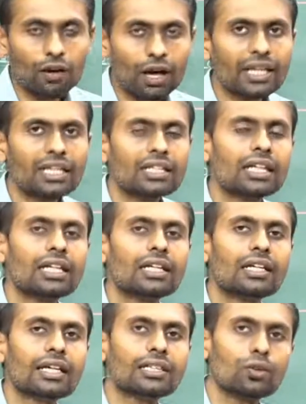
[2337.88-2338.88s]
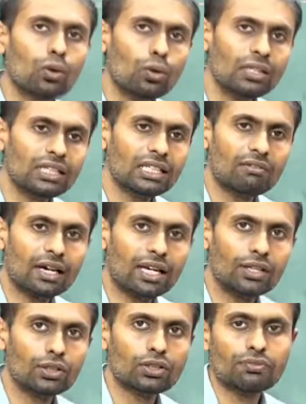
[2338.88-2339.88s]
Foreign key takes only the
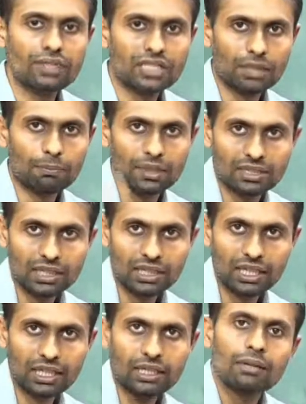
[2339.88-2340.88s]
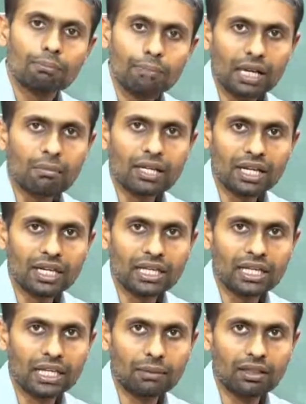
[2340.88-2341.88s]
values which are present in a
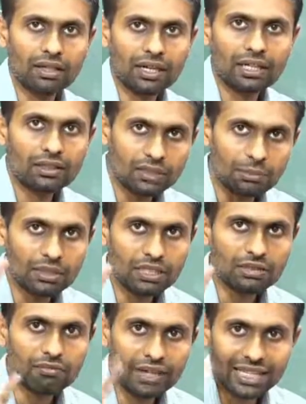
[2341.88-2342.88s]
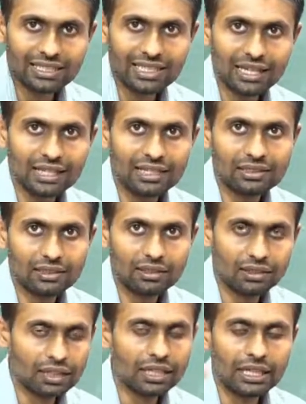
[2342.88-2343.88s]
primary key table, right? That means where exactly it
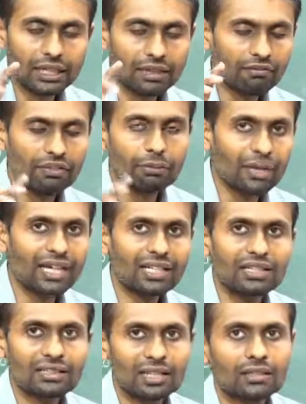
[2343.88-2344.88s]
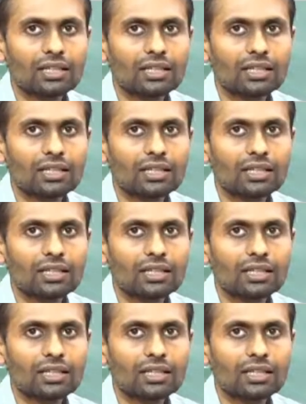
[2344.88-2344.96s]
is, we made